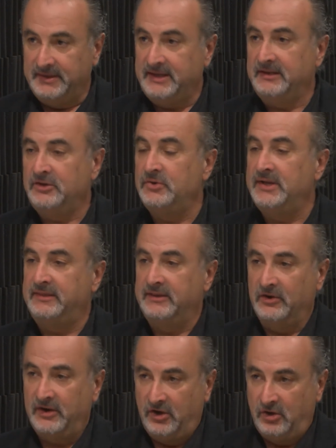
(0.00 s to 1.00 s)
You need
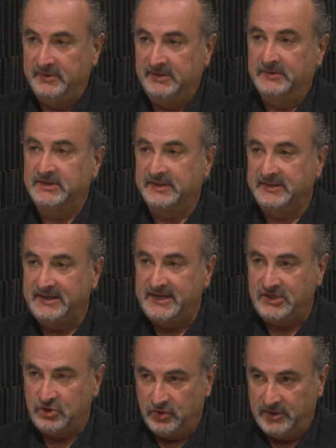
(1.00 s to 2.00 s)
their help as much as they
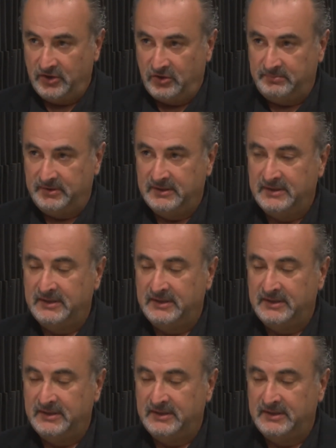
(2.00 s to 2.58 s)
need your help.